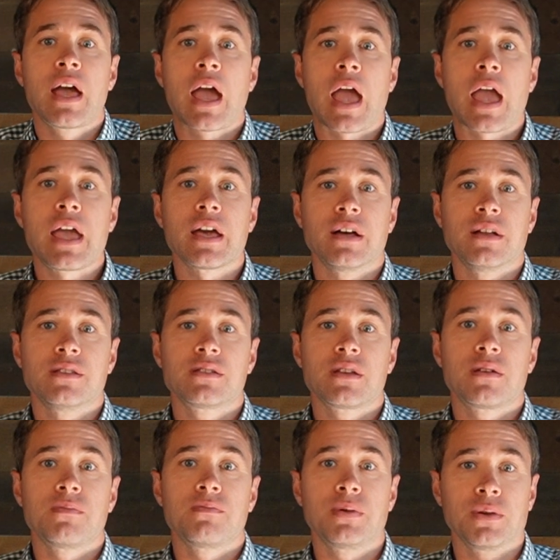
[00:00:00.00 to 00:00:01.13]
and
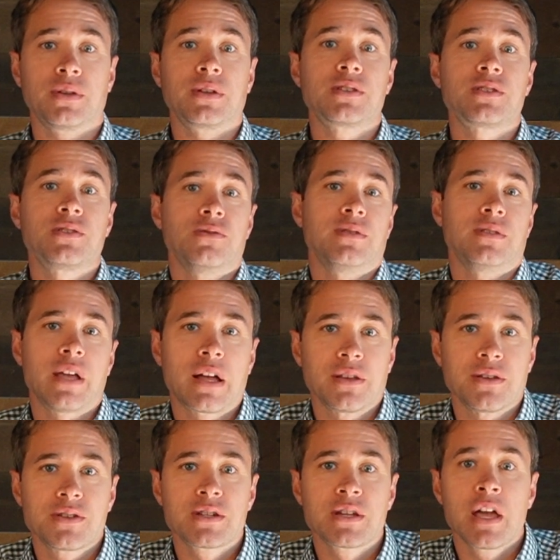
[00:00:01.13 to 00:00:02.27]
building student
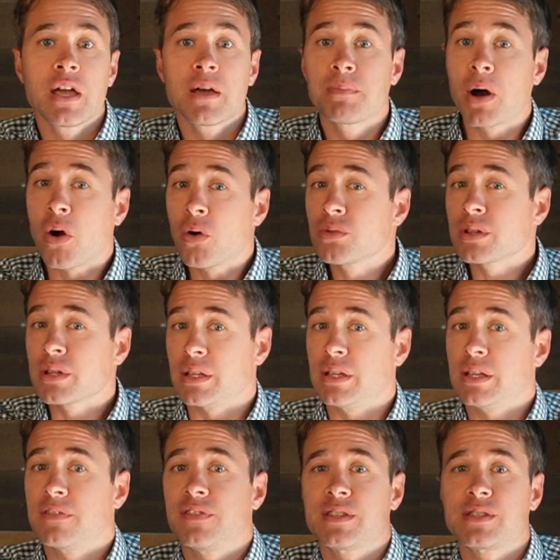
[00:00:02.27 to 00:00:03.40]
knowledge, but only
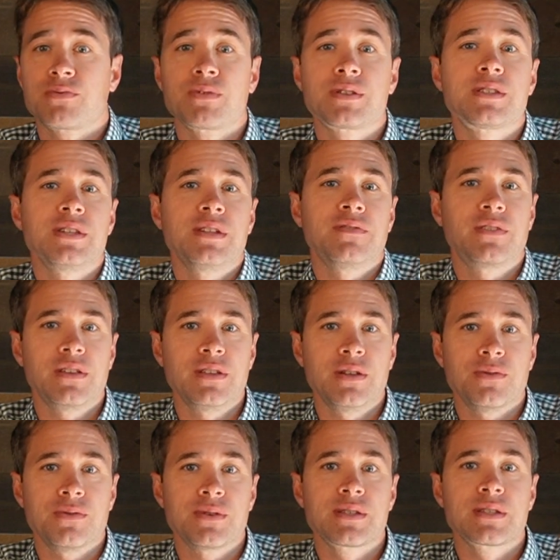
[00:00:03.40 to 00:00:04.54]
if it's received and
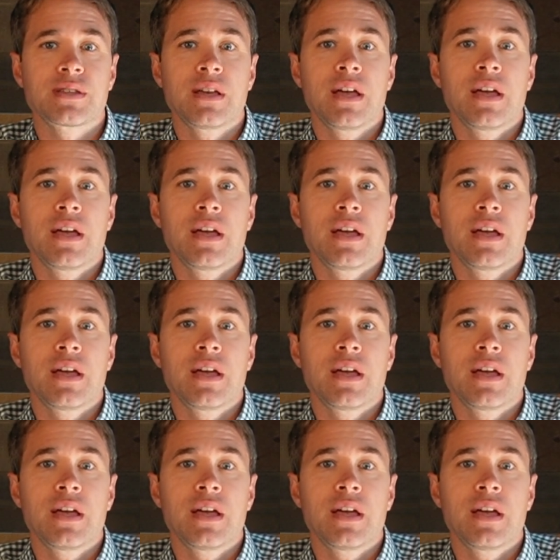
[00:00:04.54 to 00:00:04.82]
used.